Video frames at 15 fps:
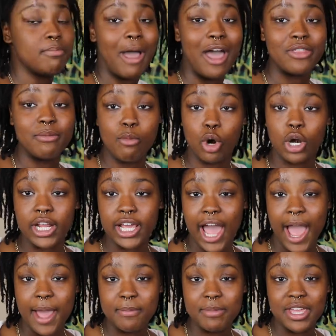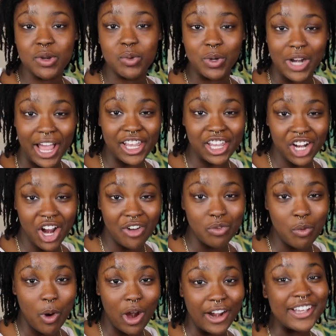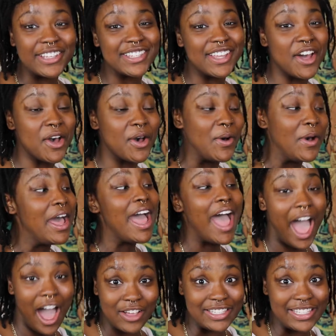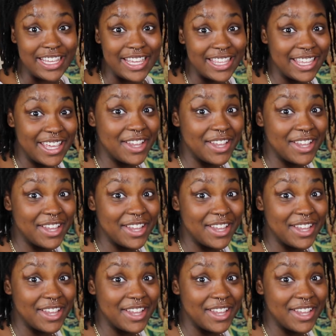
and by the morning I mean when I get off work. So I'll see you